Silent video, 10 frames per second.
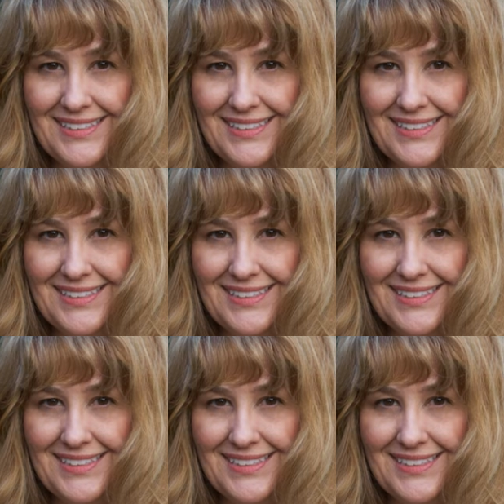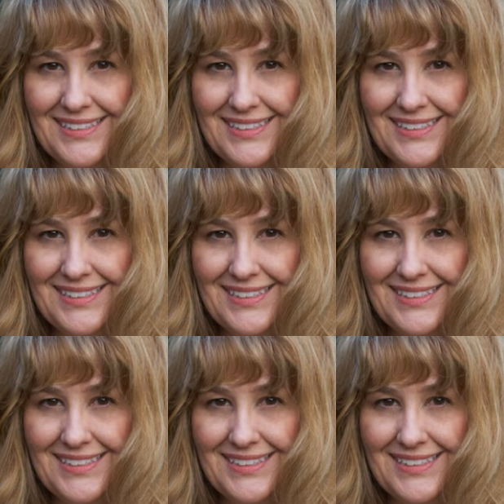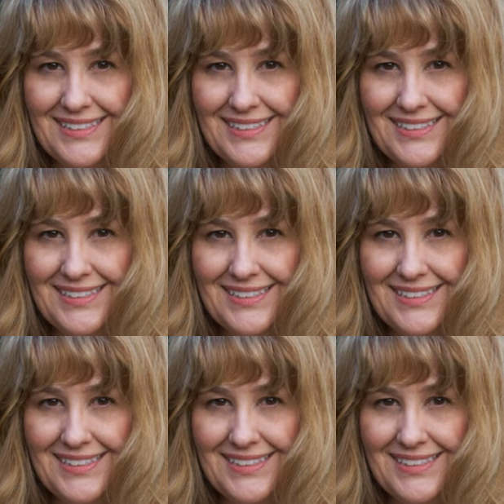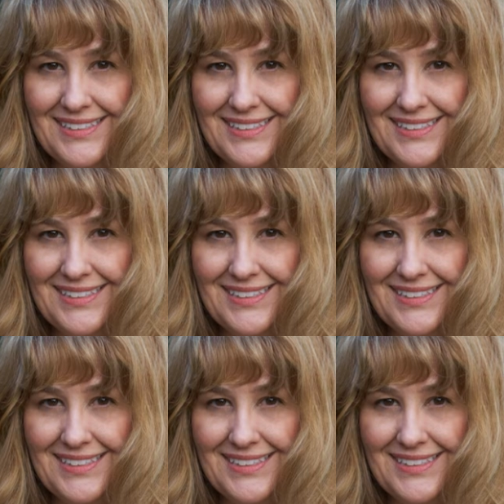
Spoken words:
This is a still picture; no speech is visible.